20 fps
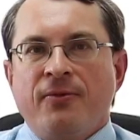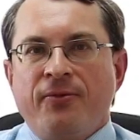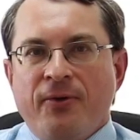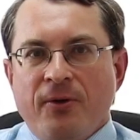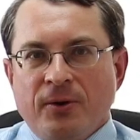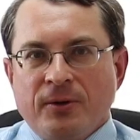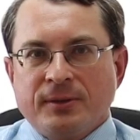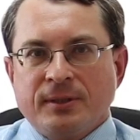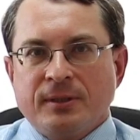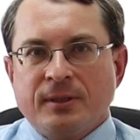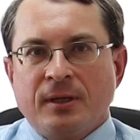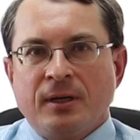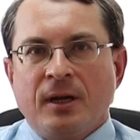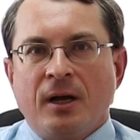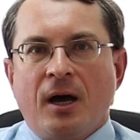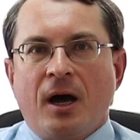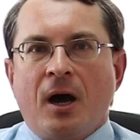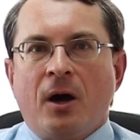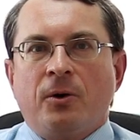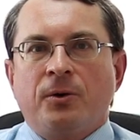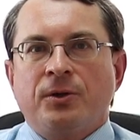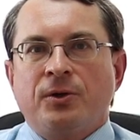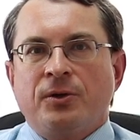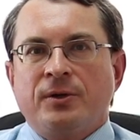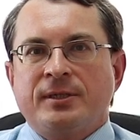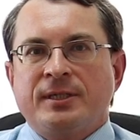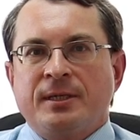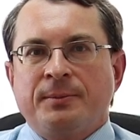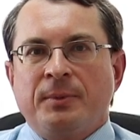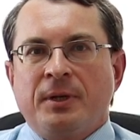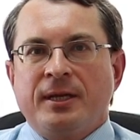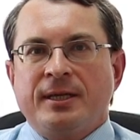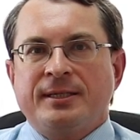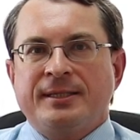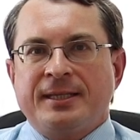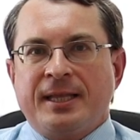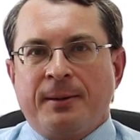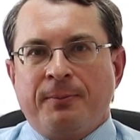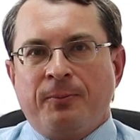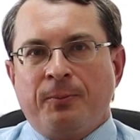First, our USMLE
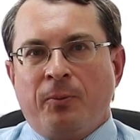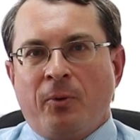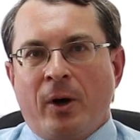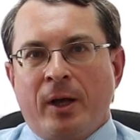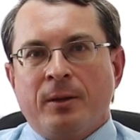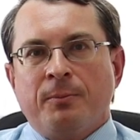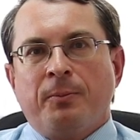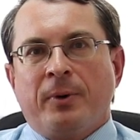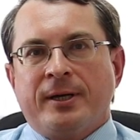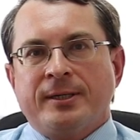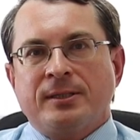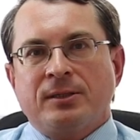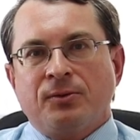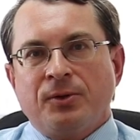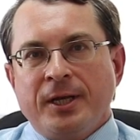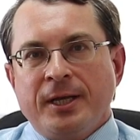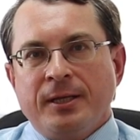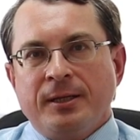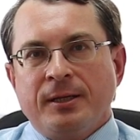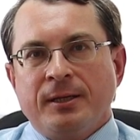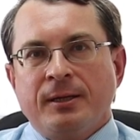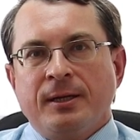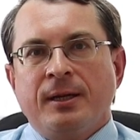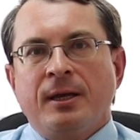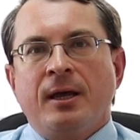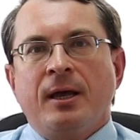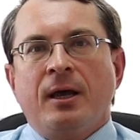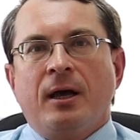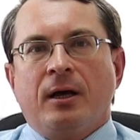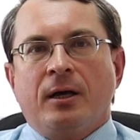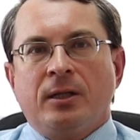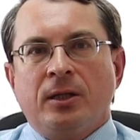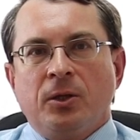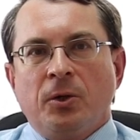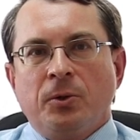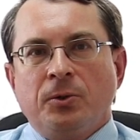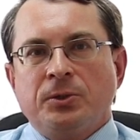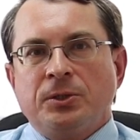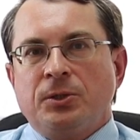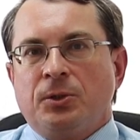Step 1 pass rate,
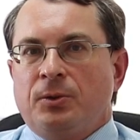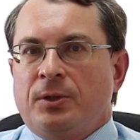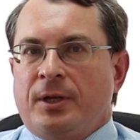close to